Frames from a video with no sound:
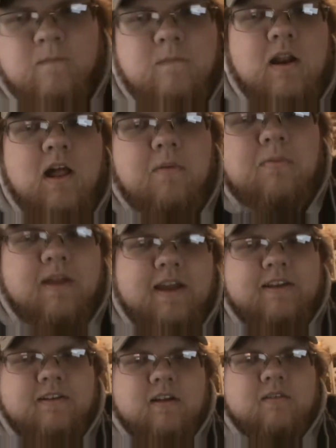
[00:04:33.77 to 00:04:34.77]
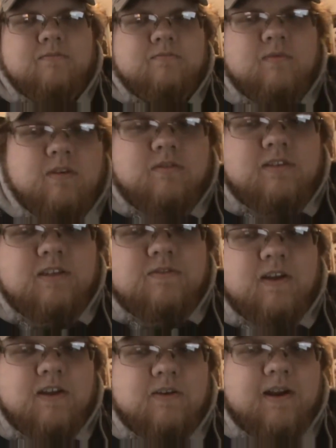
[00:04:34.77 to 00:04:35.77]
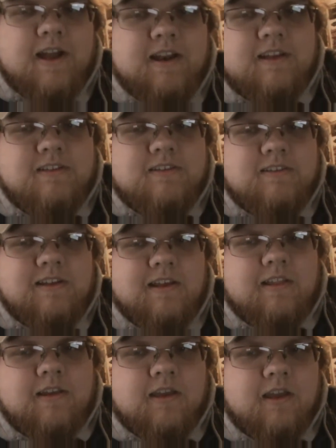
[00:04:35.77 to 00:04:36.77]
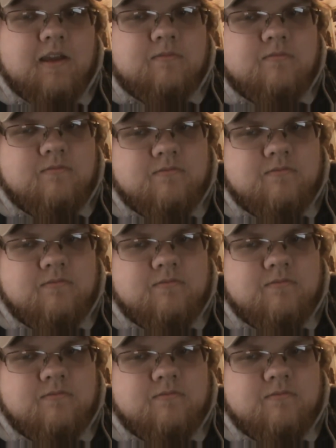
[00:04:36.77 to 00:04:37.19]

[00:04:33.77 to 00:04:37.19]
But I'll play it, and I'll, you know, say it's fucking rad because it's an alien game.